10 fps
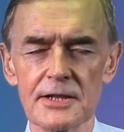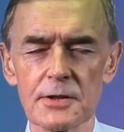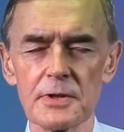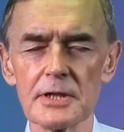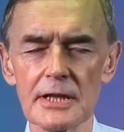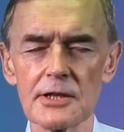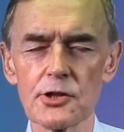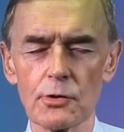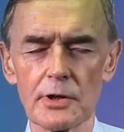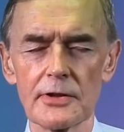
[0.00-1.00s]
to indeed
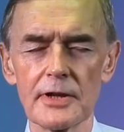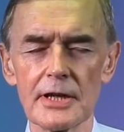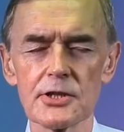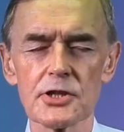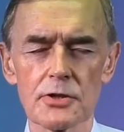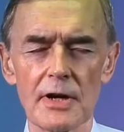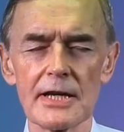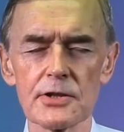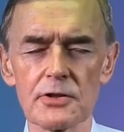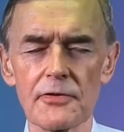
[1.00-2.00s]
join the
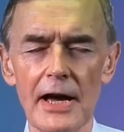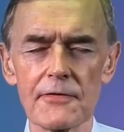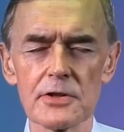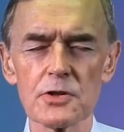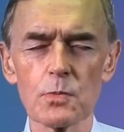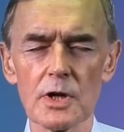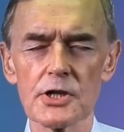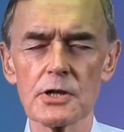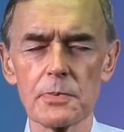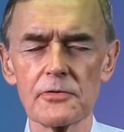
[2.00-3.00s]
strains of heaven's
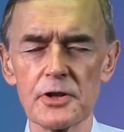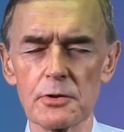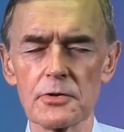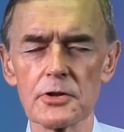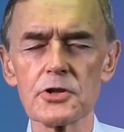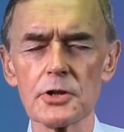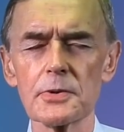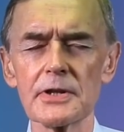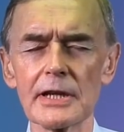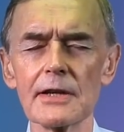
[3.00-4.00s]
worship of you, the
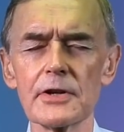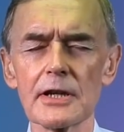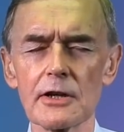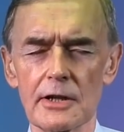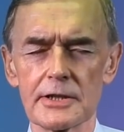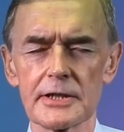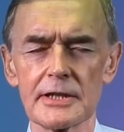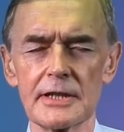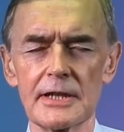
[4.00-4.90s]
true and the living God,